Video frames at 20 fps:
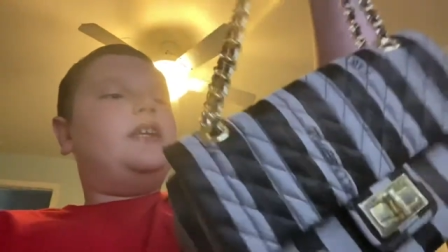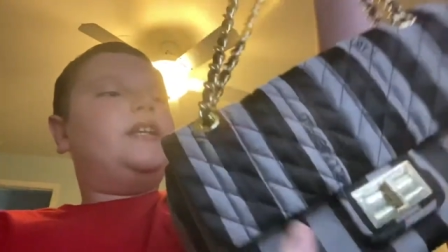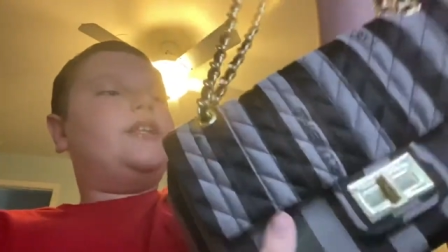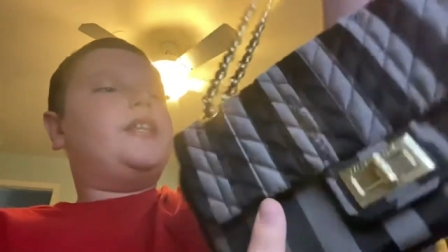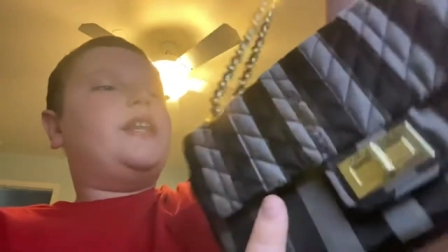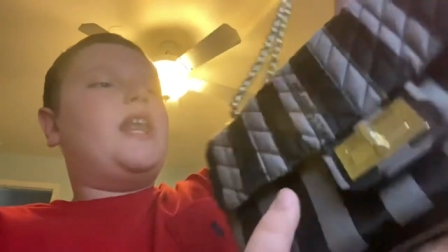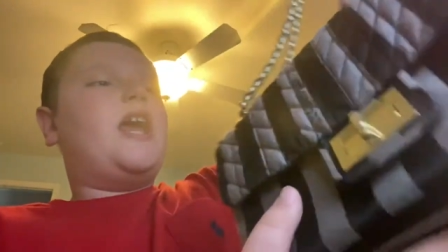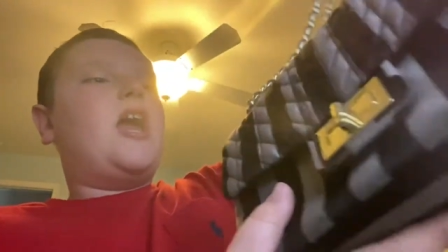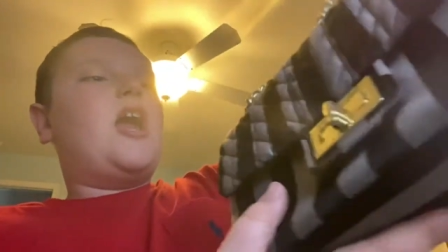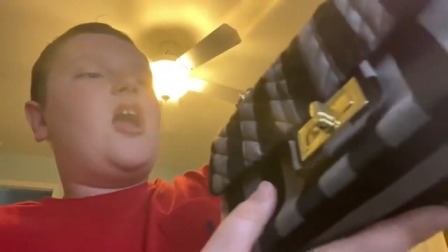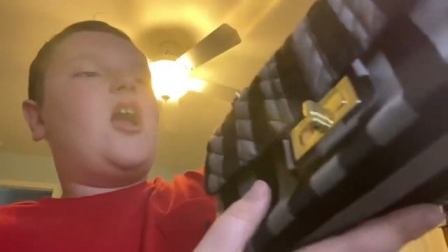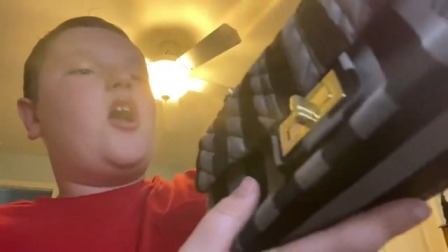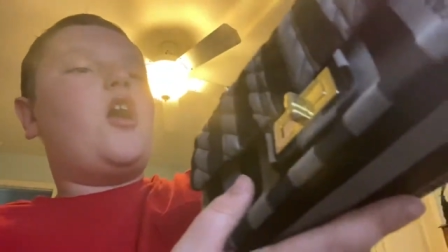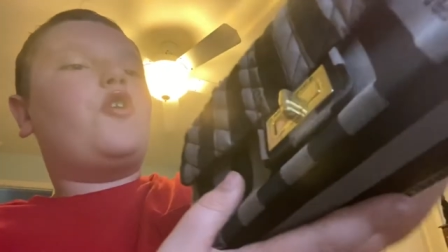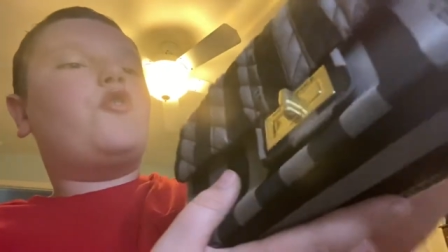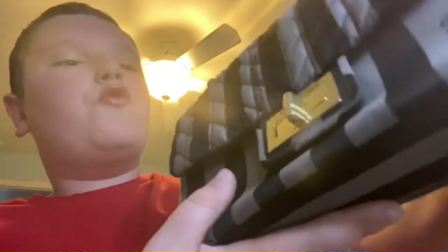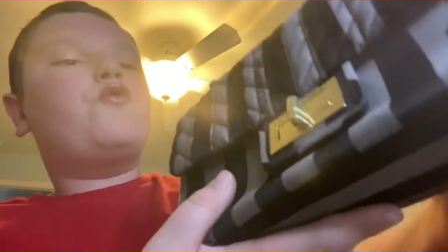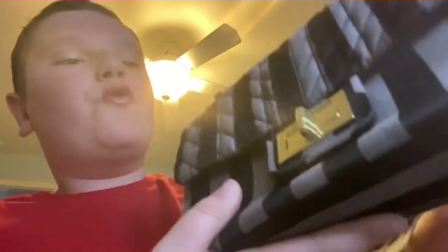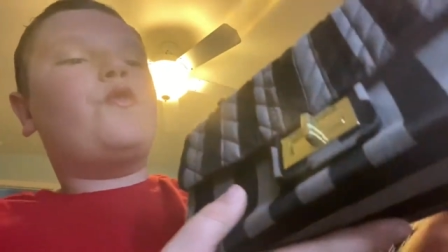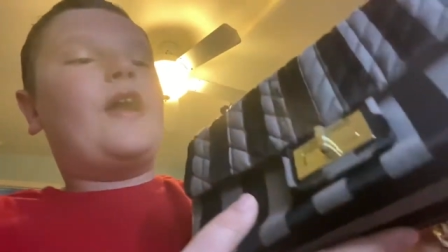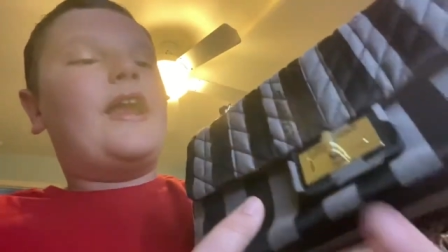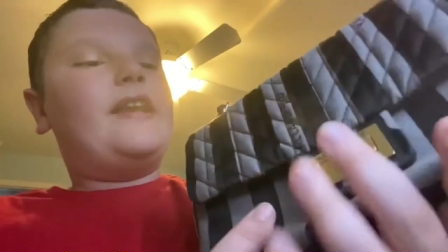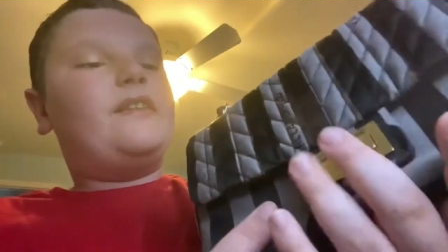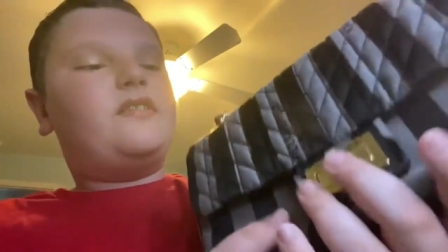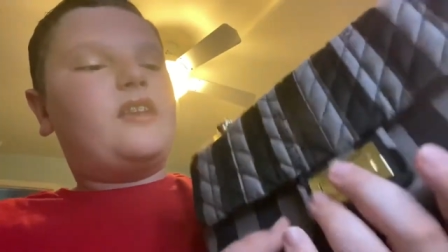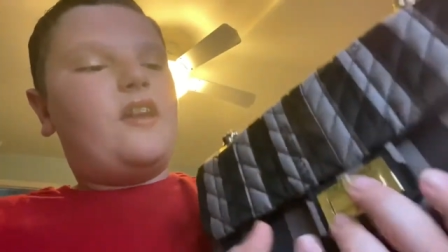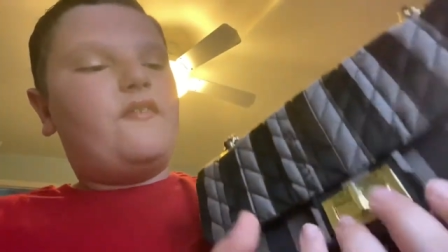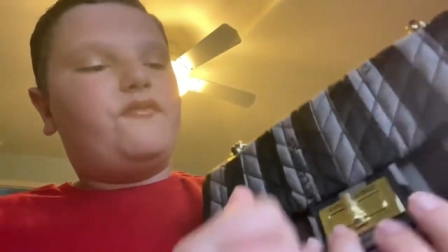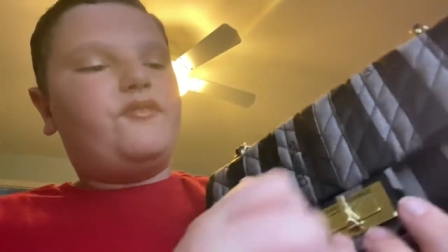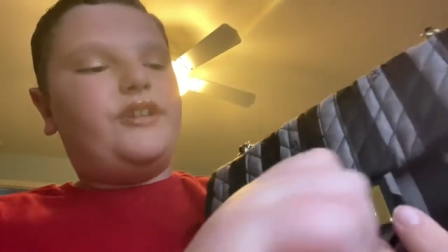a great
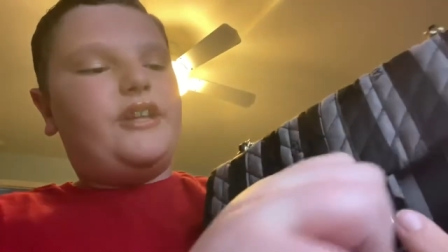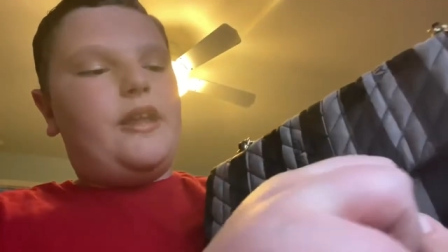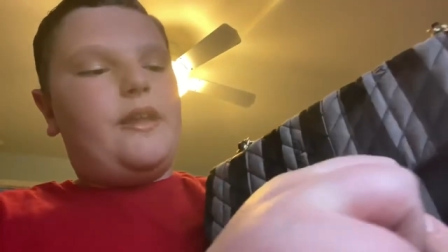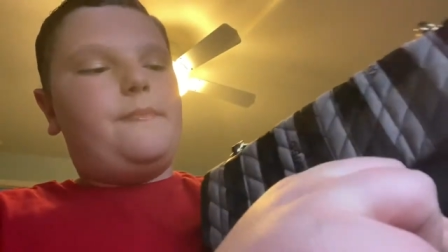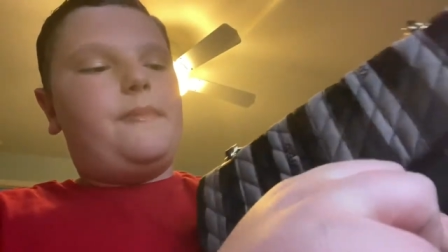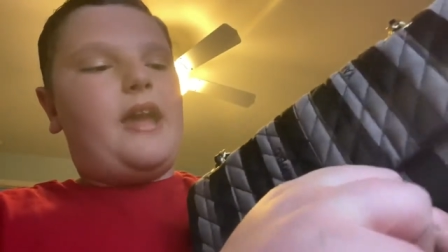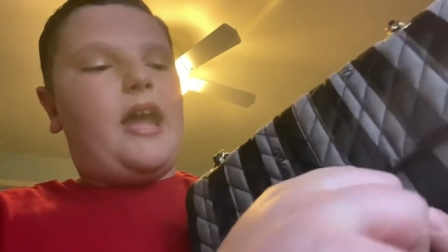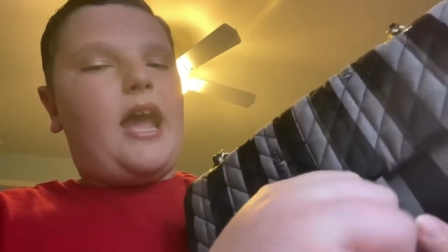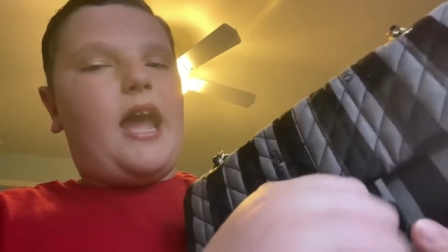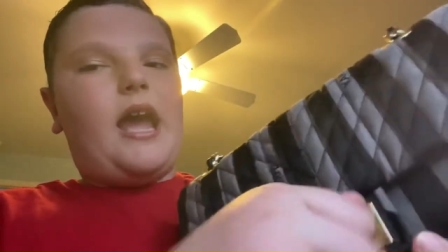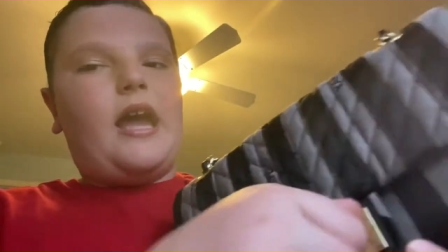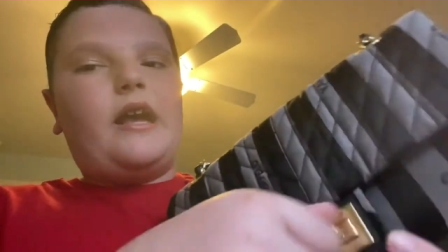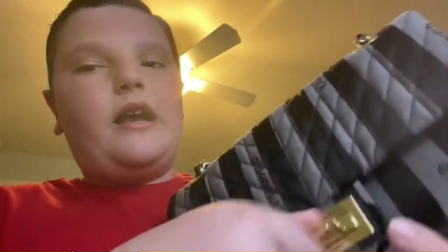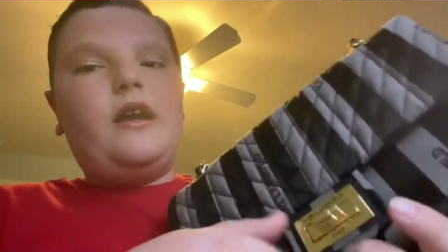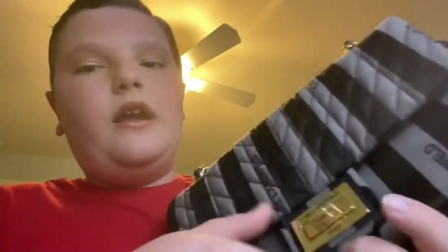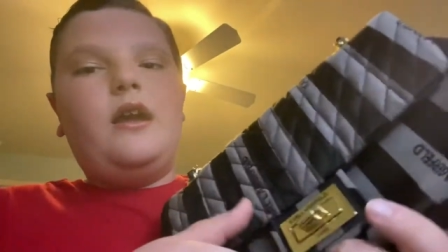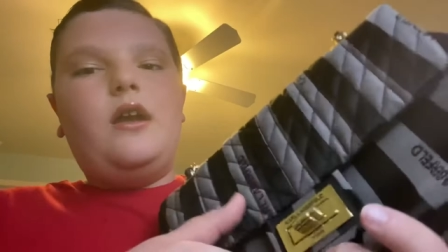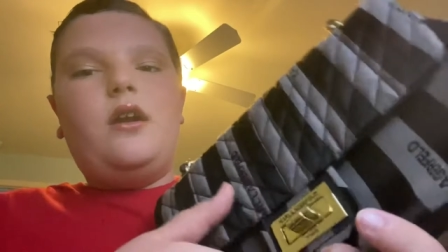everyday bag.